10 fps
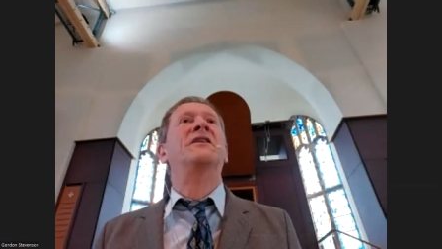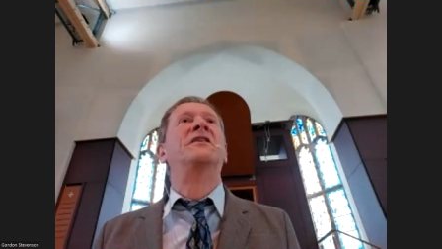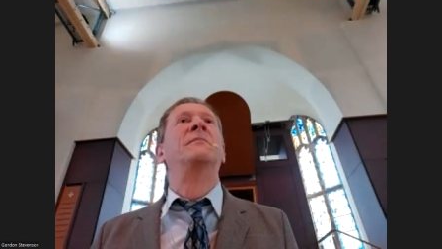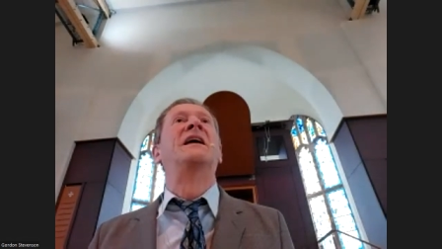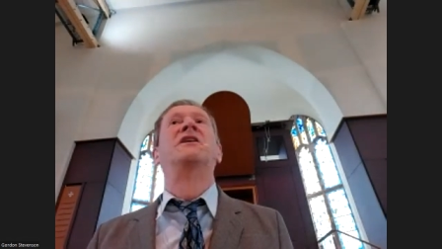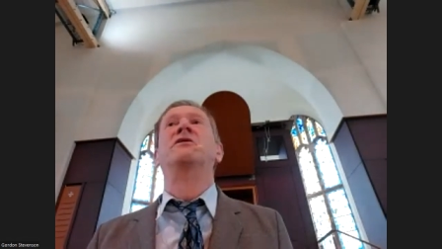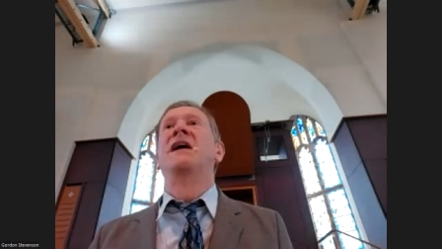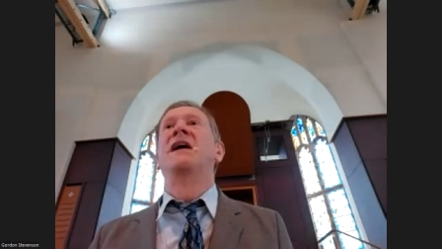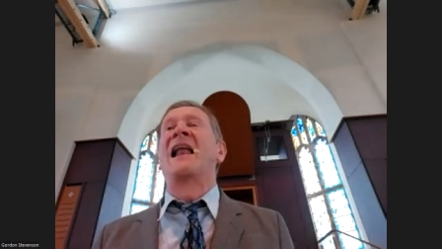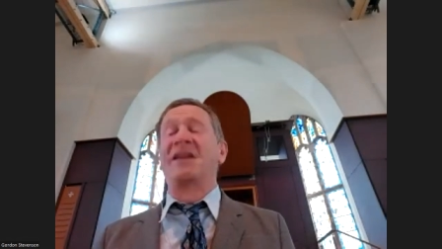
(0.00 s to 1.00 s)
to make it a
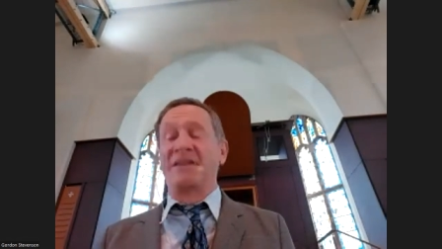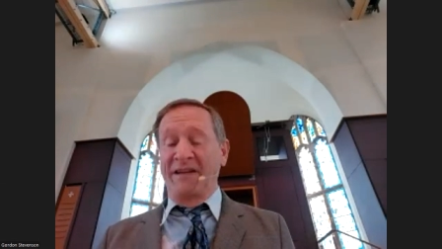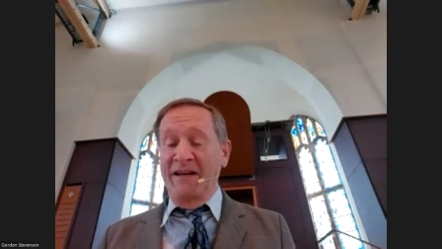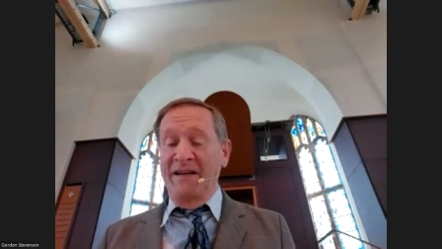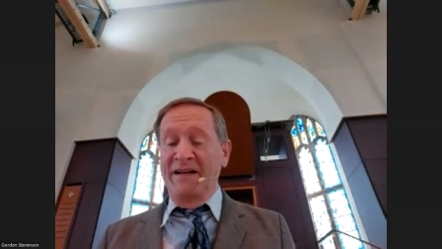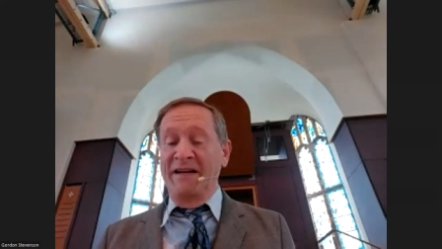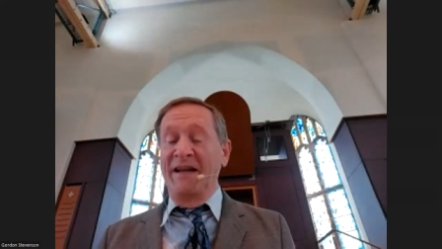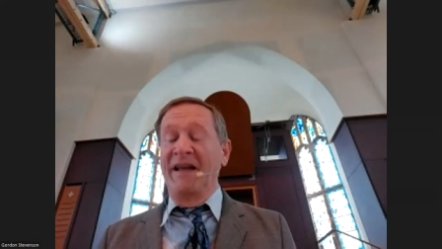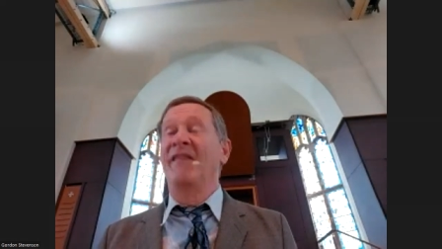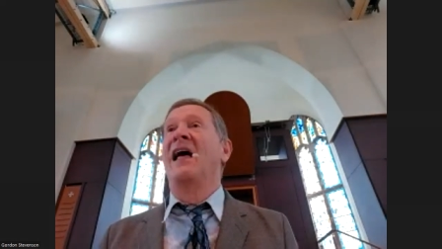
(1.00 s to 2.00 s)
reality
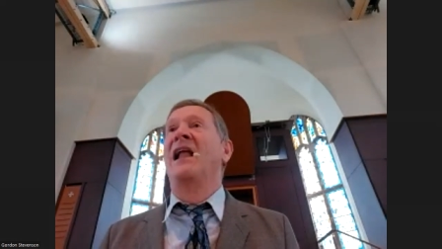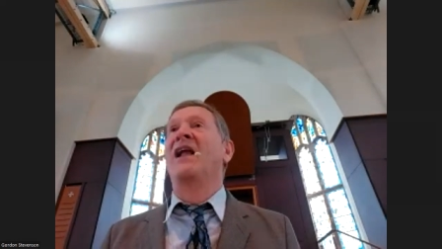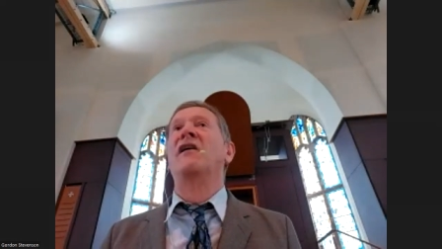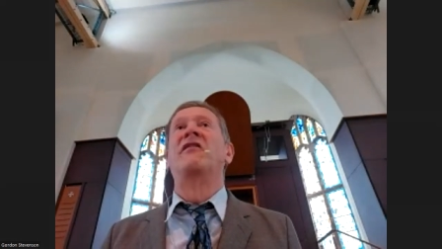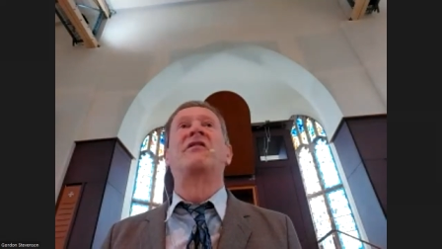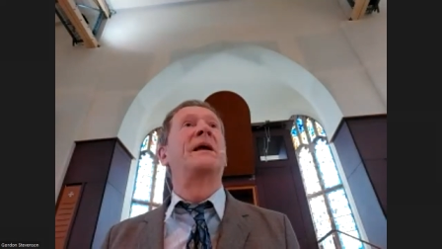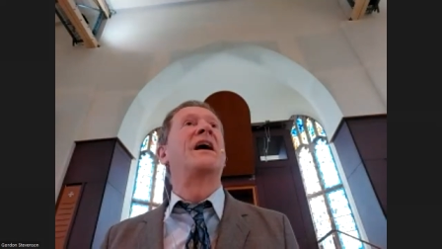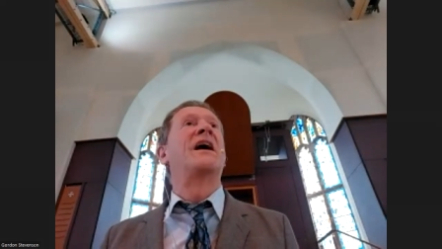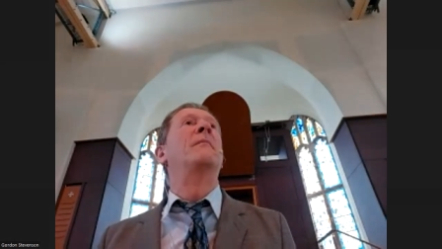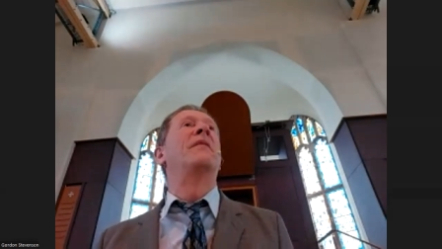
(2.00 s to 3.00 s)
in their lives
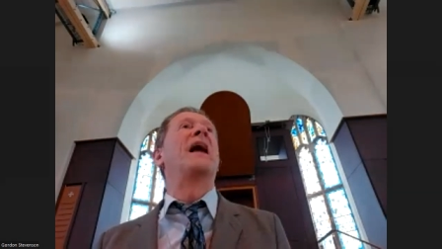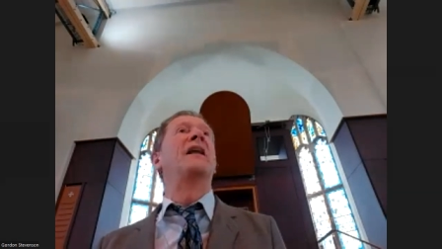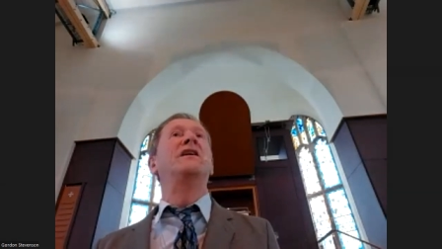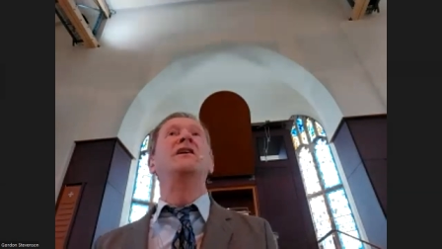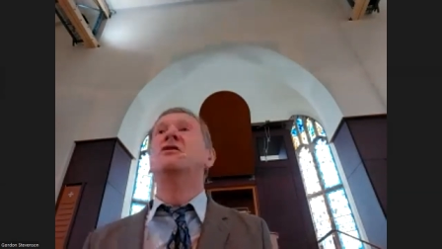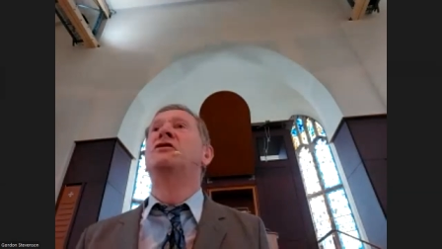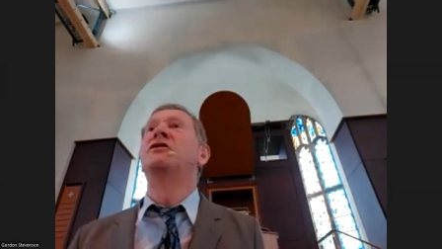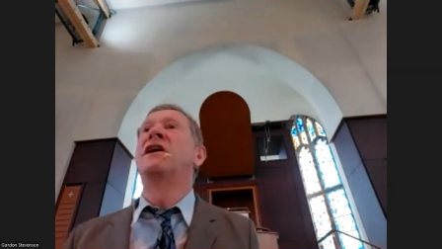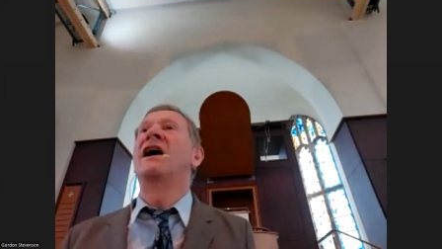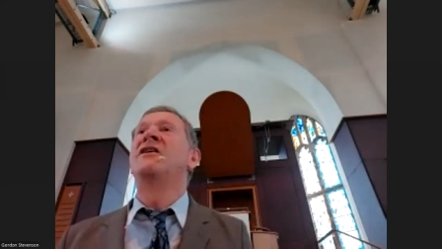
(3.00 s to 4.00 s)
become that new
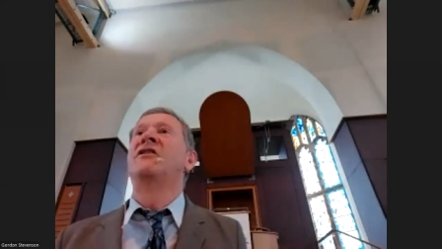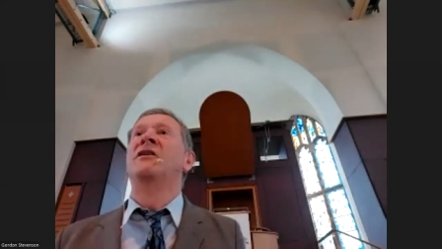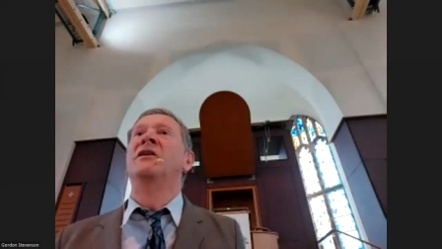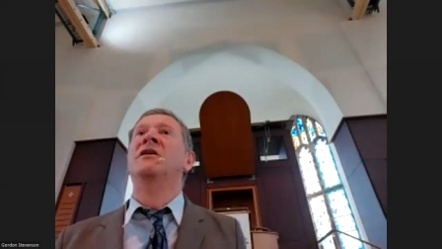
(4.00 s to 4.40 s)
creation